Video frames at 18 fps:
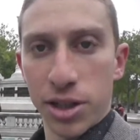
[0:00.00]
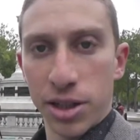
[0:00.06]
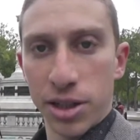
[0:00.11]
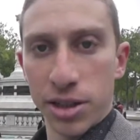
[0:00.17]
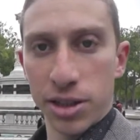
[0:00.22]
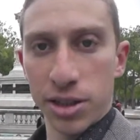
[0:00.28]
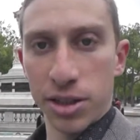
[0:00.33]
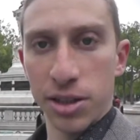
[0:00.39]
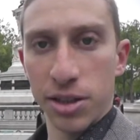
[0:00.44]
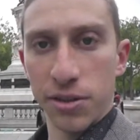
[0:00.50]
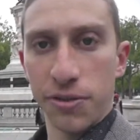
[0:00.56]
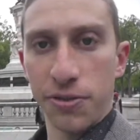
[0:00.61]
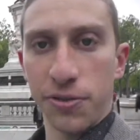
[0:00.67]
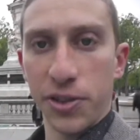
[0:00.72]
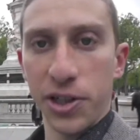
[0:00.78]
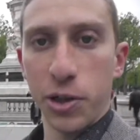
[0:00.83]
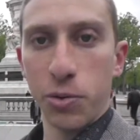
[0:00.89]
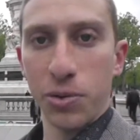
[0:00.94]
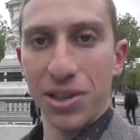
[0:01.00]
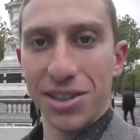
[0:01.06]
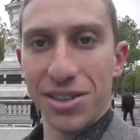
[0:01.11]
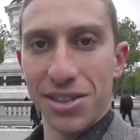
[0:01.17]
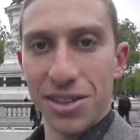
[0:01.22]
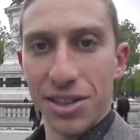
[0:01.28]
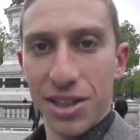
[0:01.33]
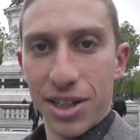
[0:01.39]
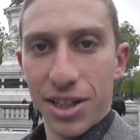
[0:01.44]
and the
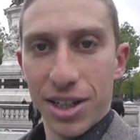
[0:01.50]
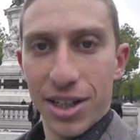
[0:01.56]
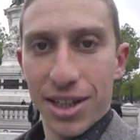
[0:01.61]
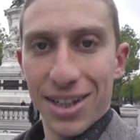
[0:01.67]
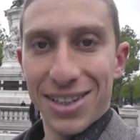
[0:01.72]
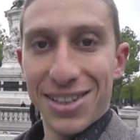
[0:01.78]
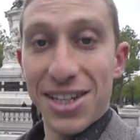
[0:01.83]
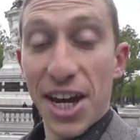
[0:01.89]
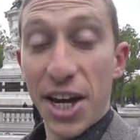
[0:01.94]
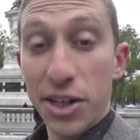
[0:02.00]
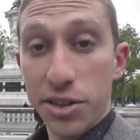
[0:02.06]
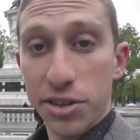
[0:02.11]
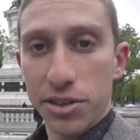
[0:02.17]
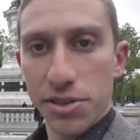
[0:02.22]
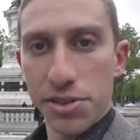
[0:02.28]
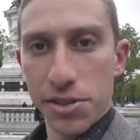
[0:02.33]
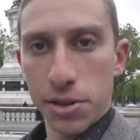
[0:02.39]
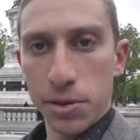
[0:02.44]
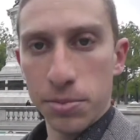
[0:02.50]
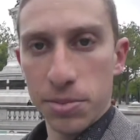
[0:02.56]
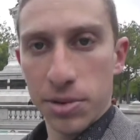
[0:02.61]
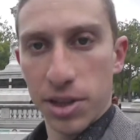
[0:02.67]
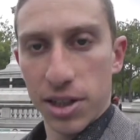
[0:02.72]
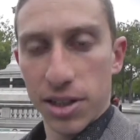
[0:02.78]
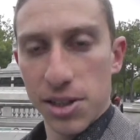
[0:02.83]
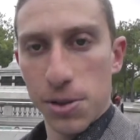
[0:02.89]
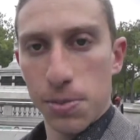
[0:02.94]
frequent terrorism
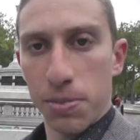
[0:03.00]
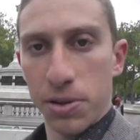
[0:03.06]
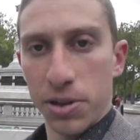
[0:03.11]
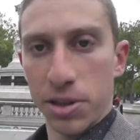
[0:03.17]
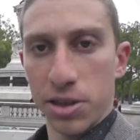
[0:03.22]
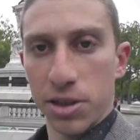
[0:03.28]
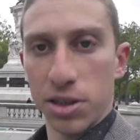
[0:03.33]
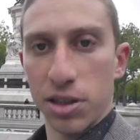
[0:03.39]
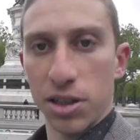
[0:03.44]
that's been